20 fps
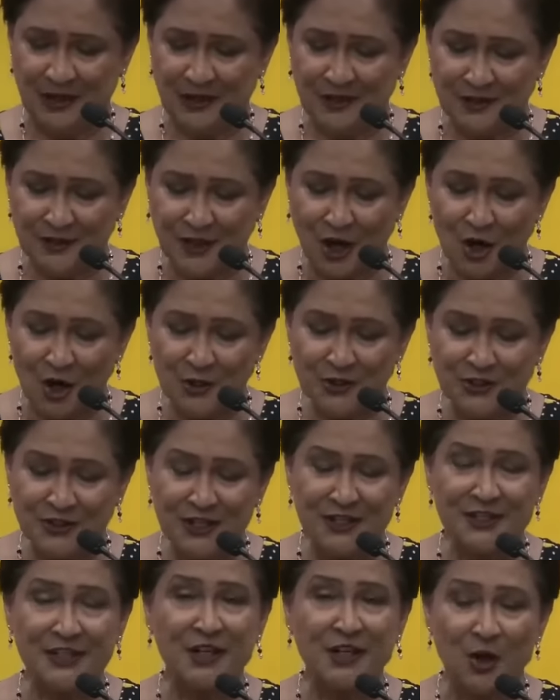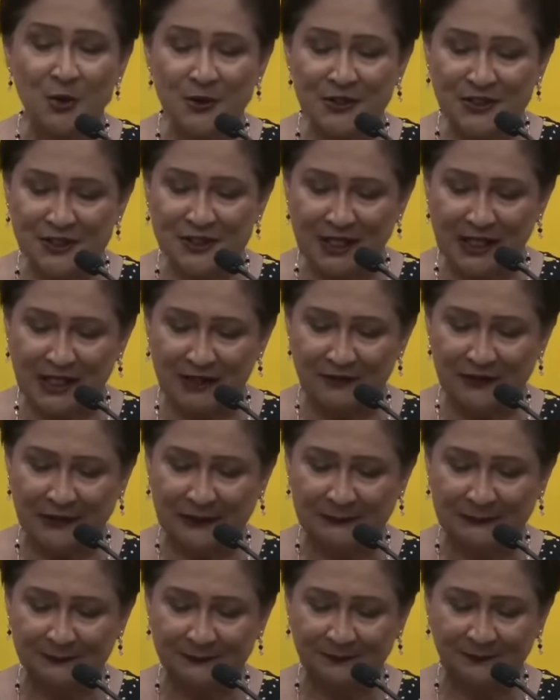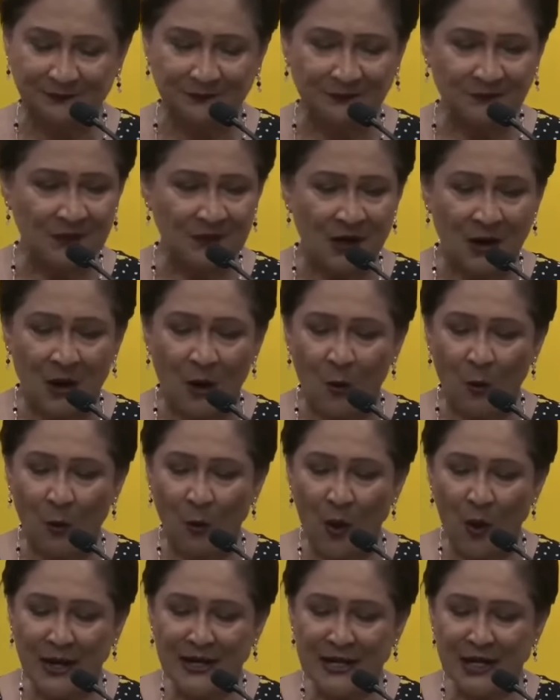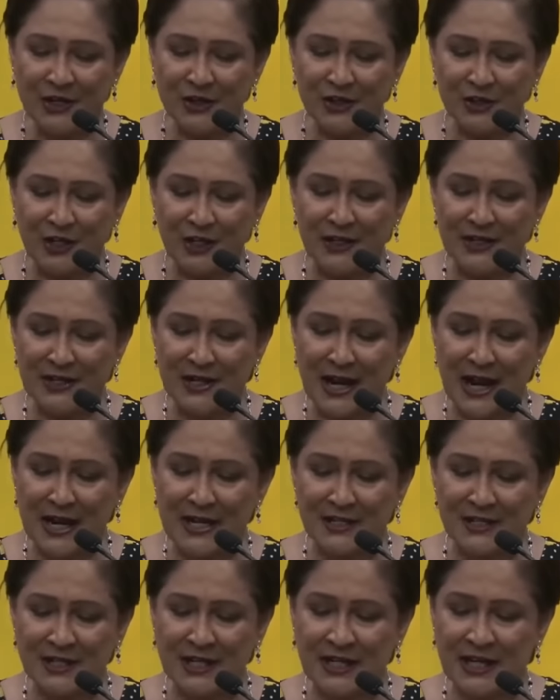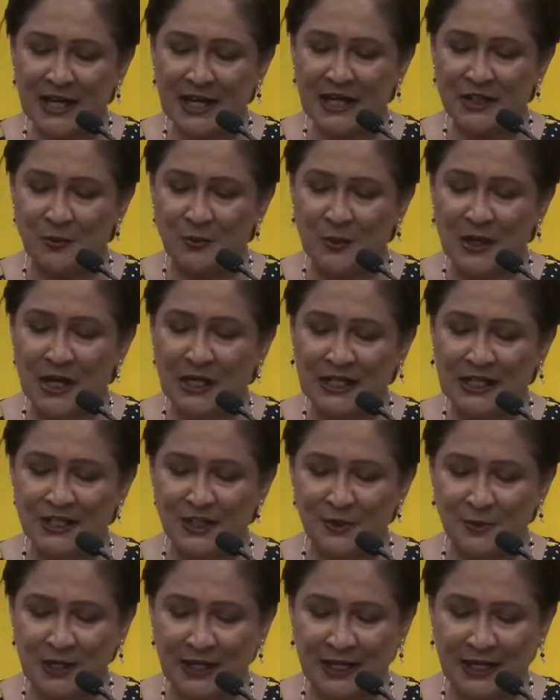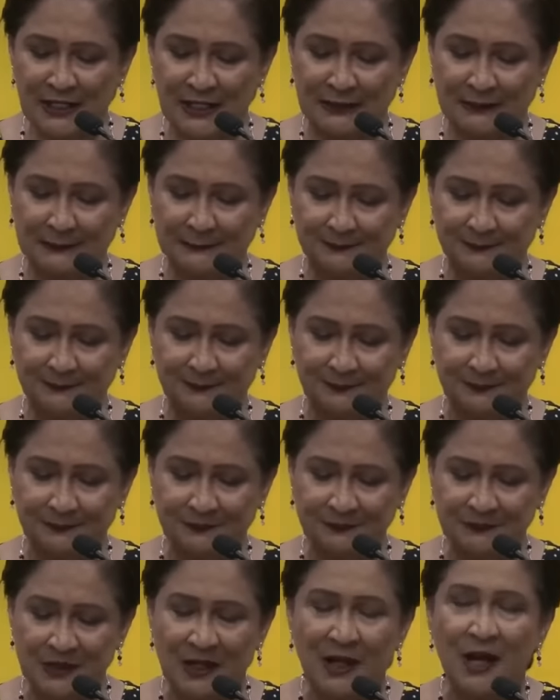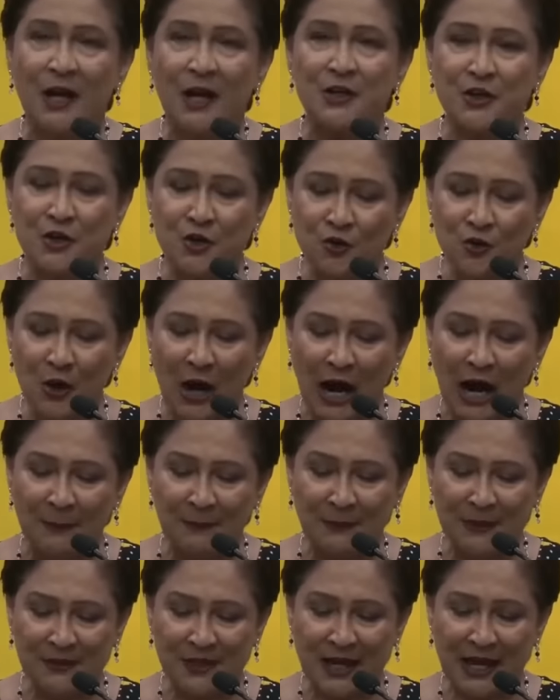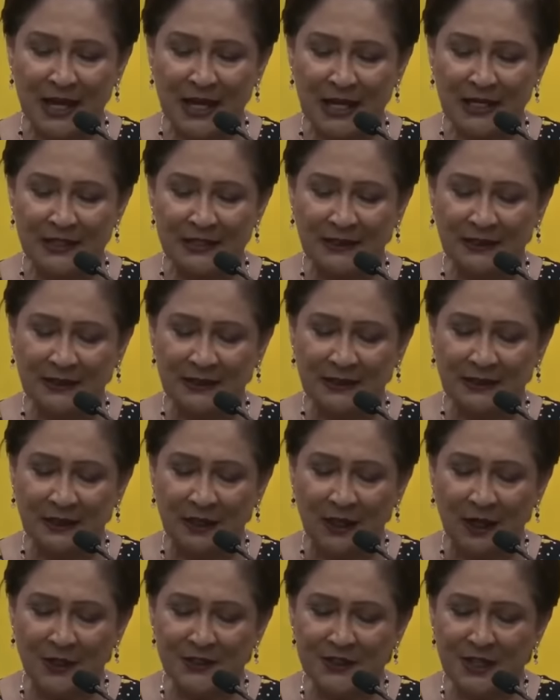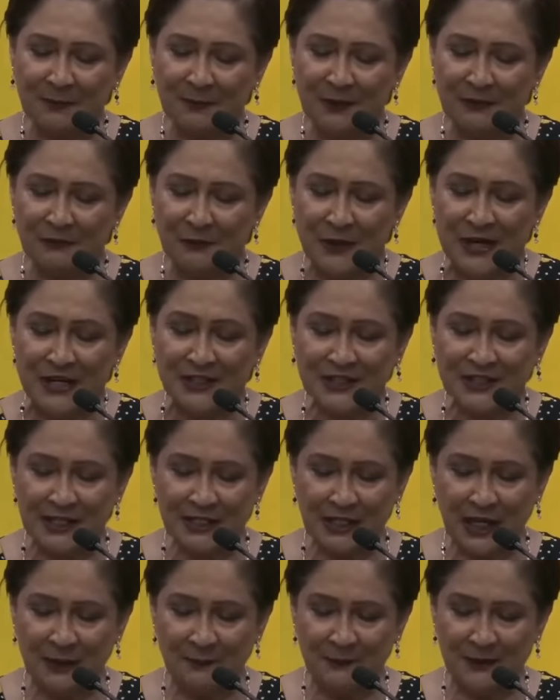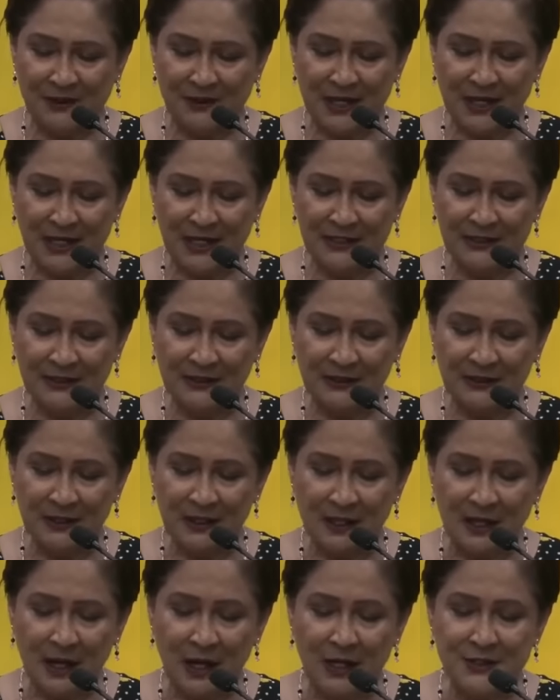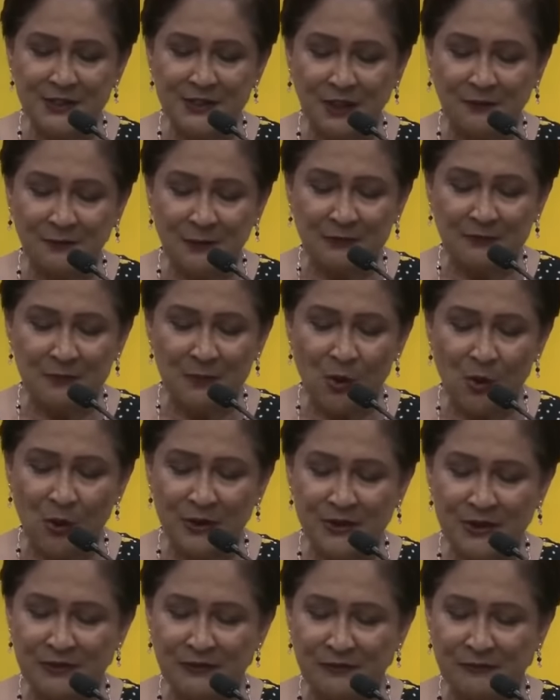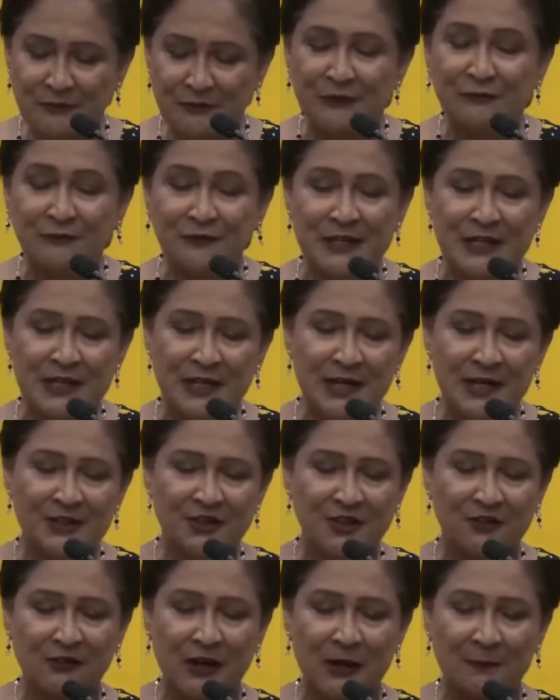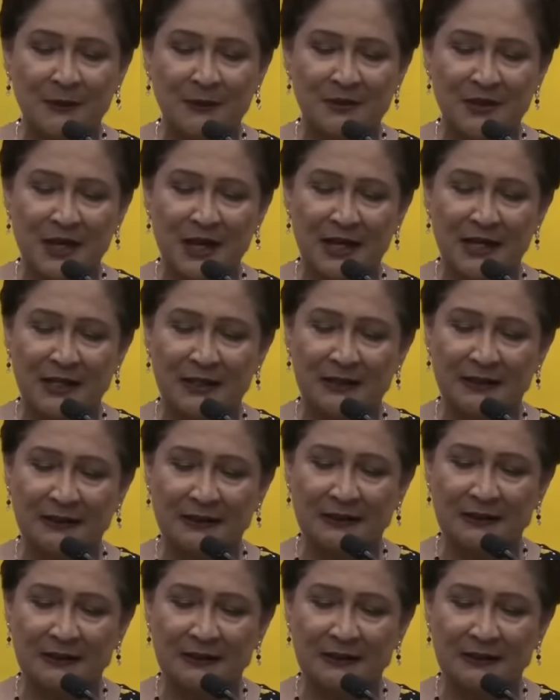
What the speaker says: Thousands are now starving. 198 workers were killed. New apartheid on top of recent apartheid, on top of more than 50 years of apartheid.